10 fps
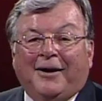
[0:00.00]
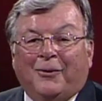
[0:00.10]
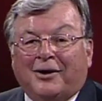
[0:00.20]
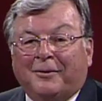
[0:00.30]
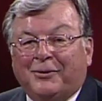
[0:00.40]

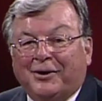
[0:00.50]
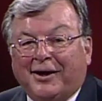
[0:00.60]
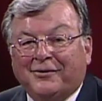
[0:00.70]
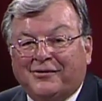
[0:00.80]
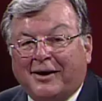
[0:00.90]
Welcome to
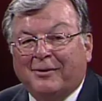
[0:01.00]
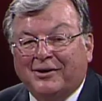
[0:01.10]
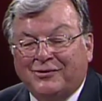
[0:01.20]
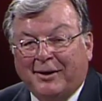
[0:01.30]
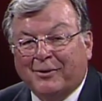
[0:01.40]
another segment
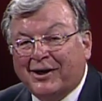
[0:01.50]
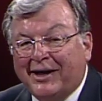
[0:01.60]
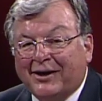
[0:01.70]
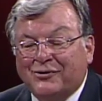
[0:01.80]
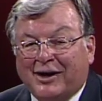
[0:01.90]
of Chamber
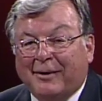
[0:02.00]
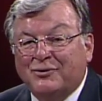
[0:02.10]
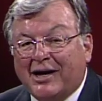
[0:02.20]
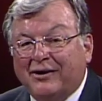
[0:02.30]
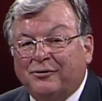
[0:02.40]
Connection. I'm
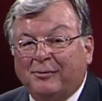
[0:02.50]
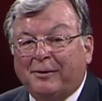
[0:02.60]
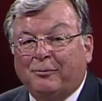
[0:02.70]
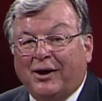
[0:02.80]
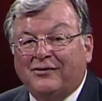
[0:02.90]
John
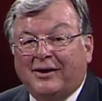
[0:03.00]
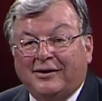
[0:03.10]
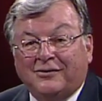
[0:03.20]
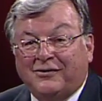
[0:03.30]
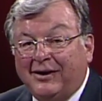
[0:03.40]
Schmidt,
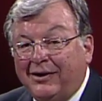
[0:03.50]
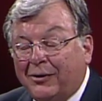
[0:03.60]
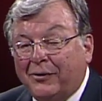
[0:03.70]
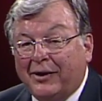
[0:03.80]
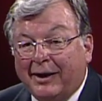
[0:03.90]
President and
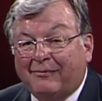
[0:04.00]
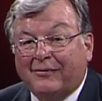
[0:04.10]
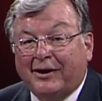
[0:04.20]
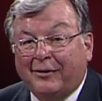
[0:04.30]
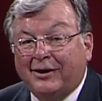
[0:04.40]
CEO of the
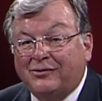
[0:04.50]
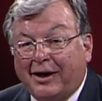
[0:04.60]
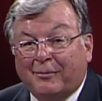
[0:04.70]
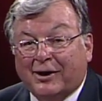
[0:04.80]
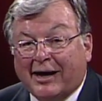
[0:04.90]
Naperville Area
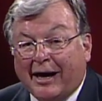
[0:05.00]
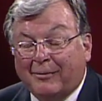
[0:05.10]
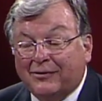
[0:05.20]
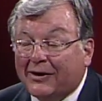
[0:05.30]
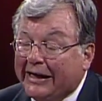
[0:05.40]
Chamber of
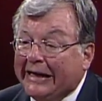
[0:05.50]
Commerce.